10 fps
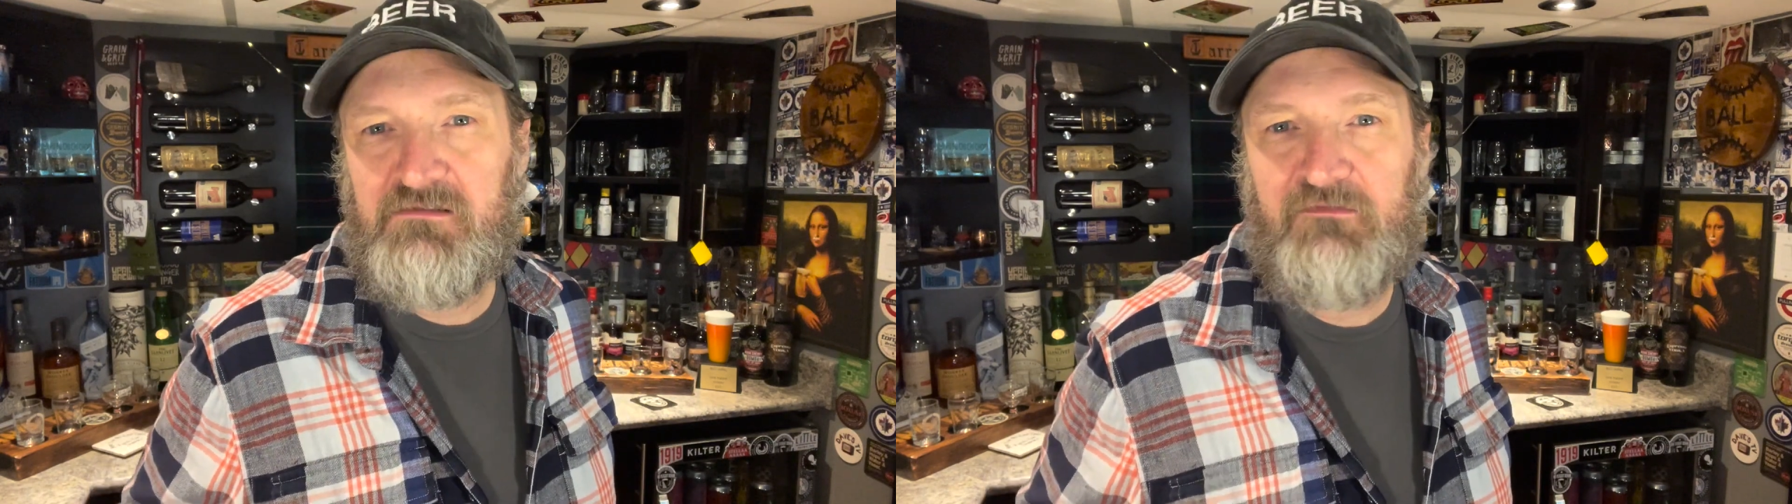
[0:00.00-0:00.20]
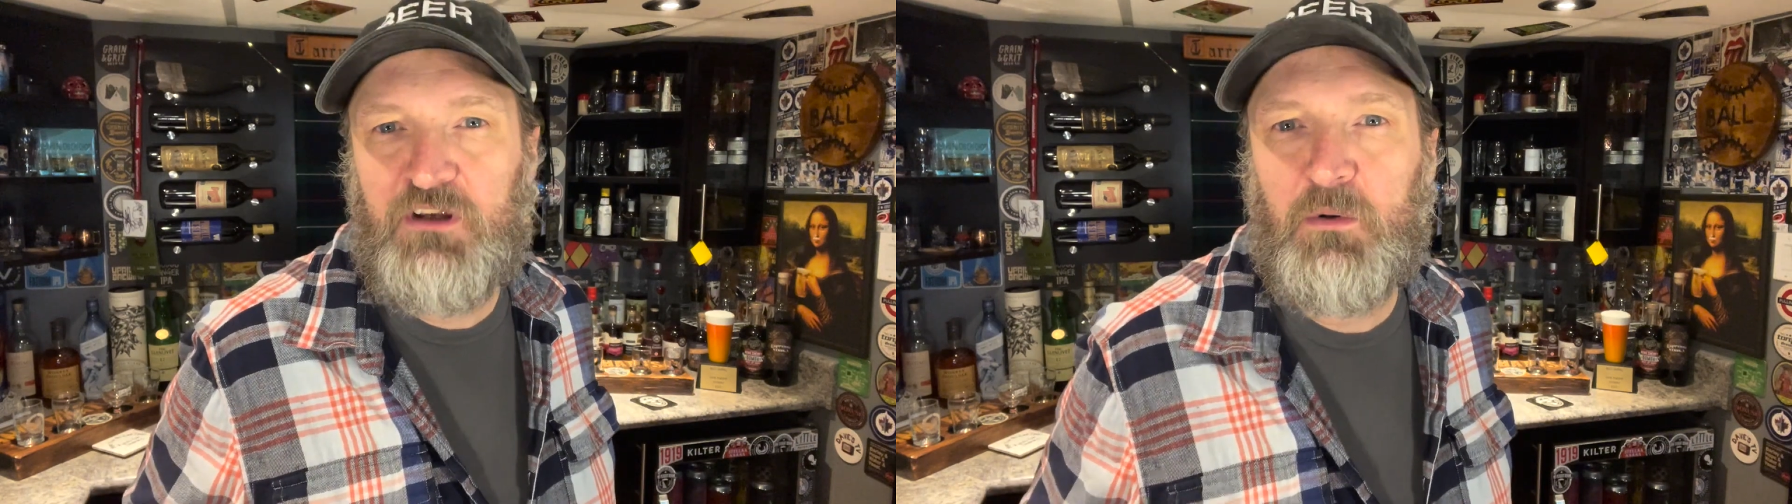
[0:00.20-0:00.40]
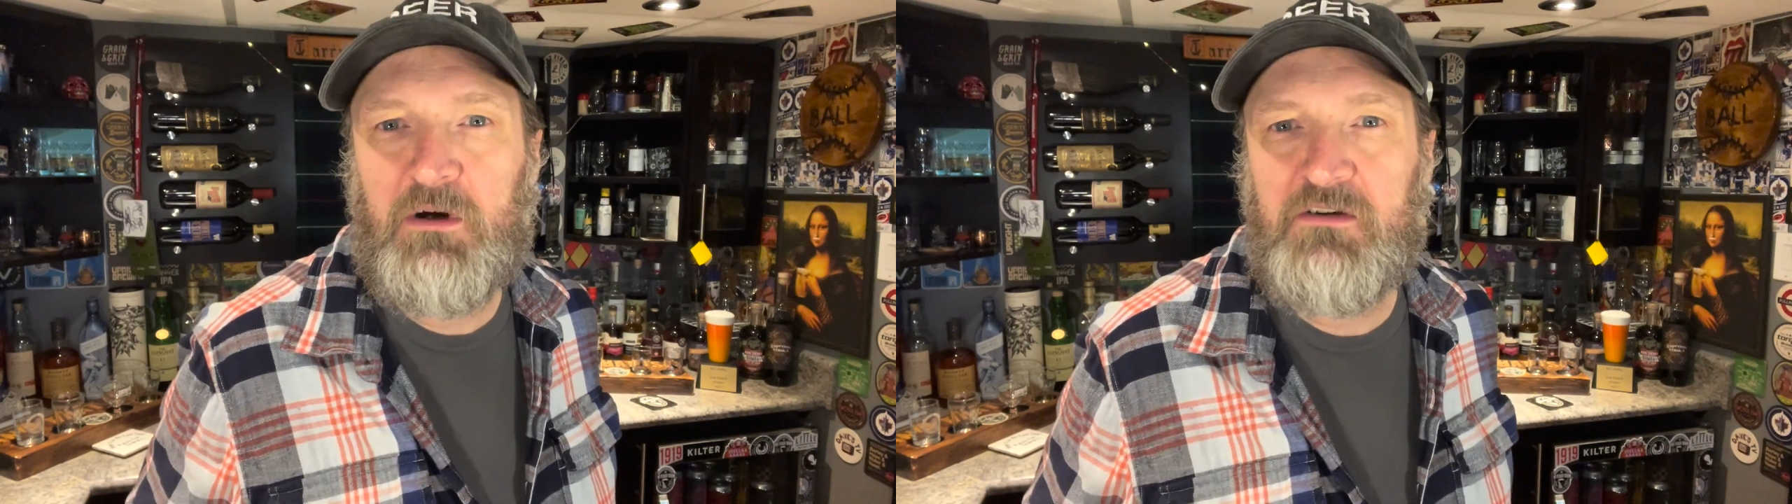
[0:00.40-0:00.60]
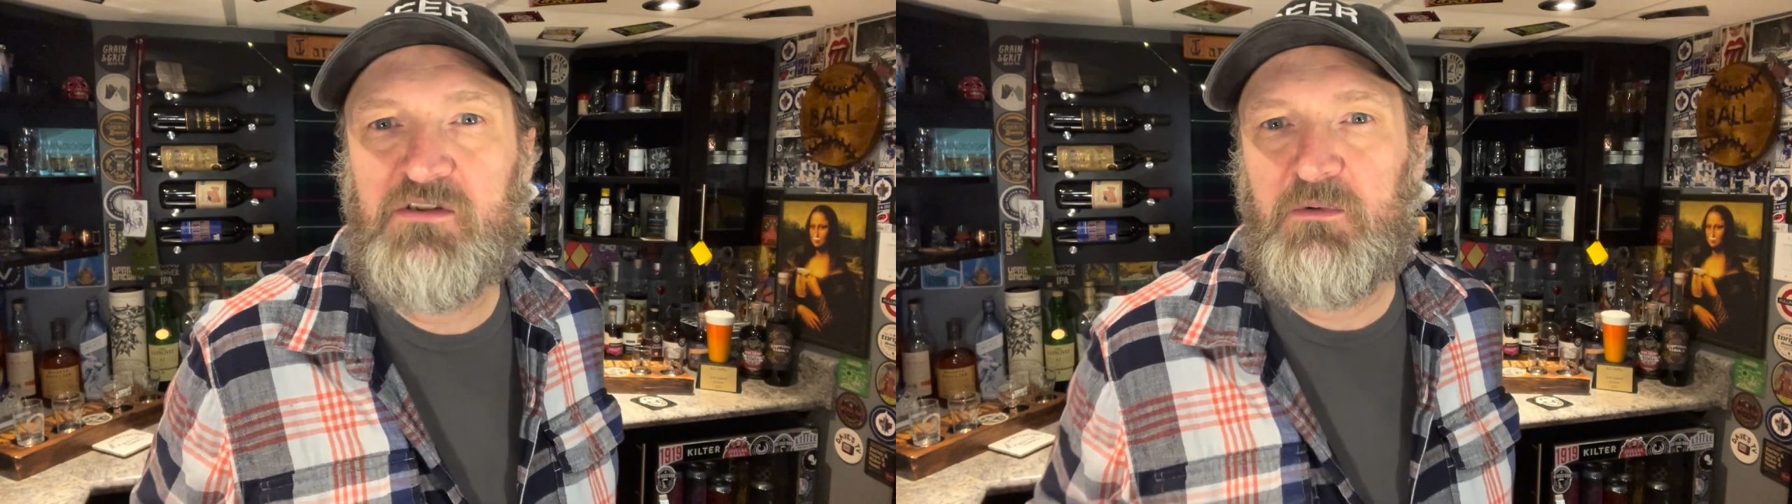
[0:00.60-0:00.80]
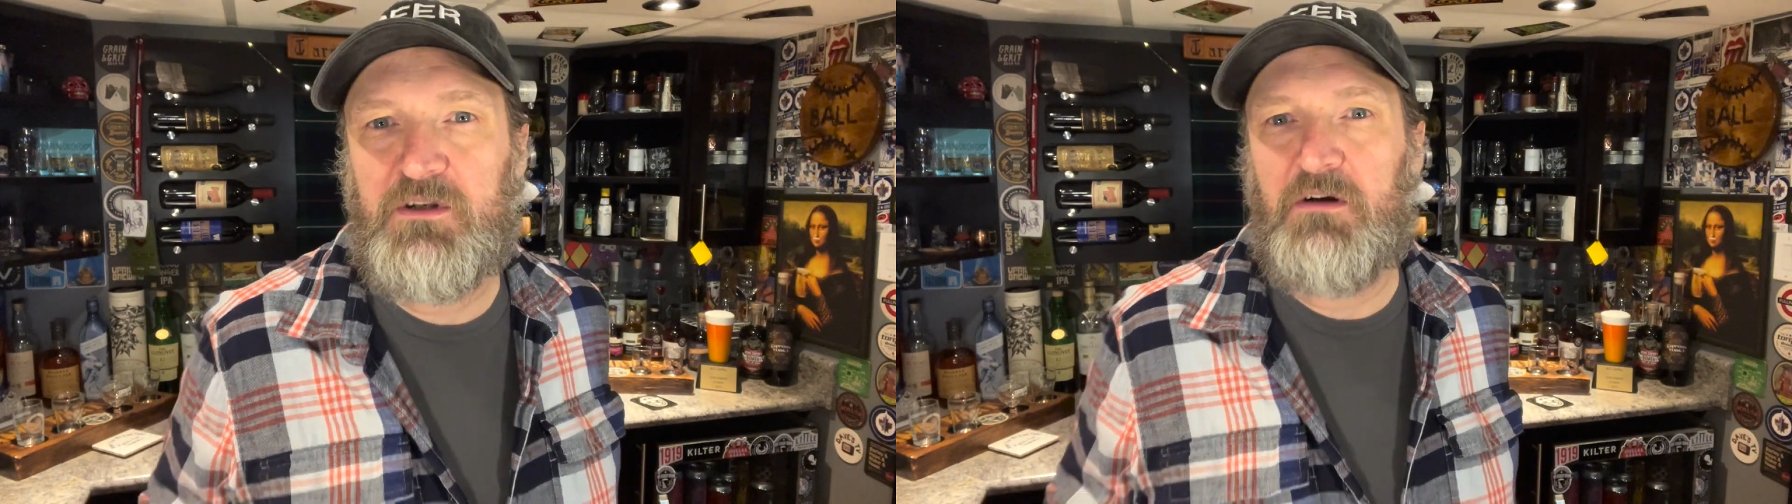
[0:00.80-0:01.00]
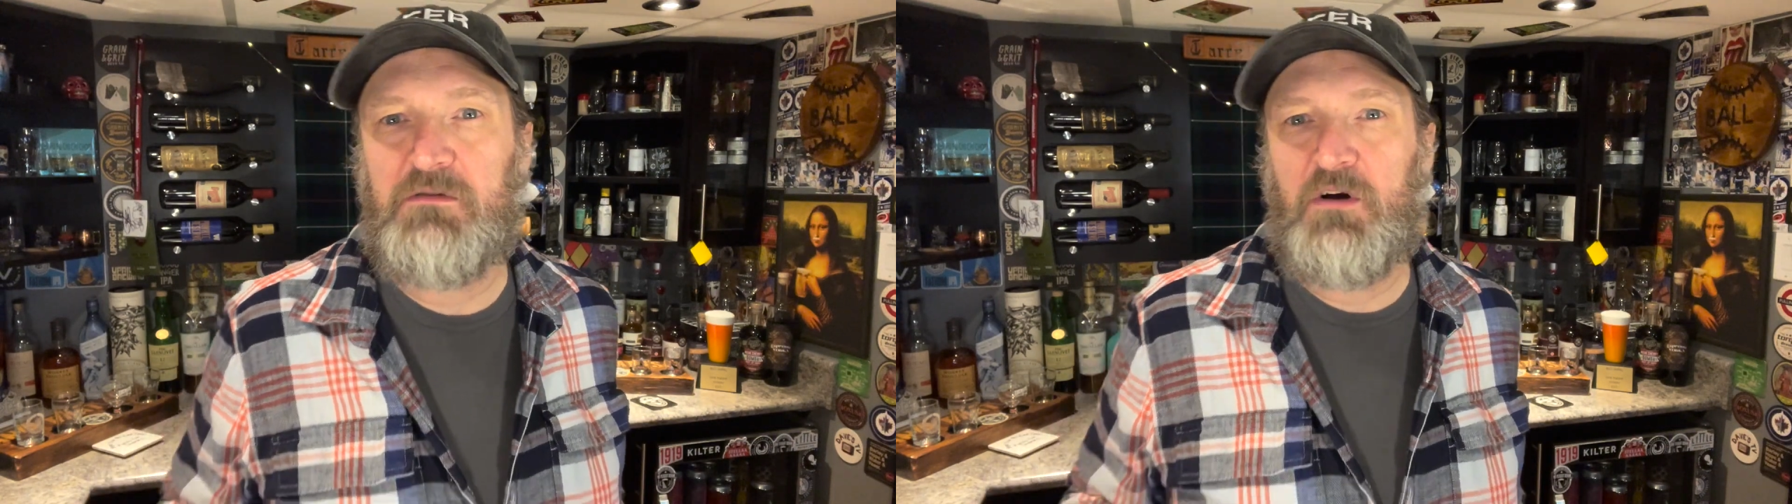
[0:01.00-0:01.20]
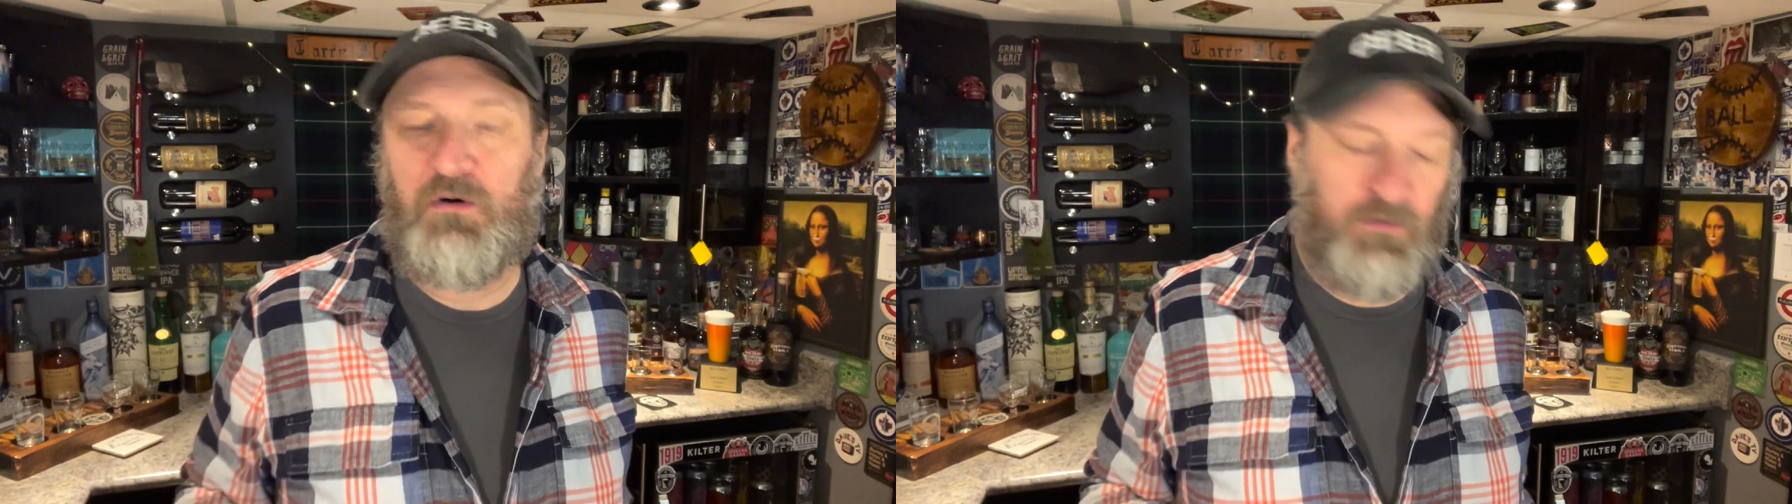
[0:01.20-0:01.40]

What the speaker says: viewers would know Total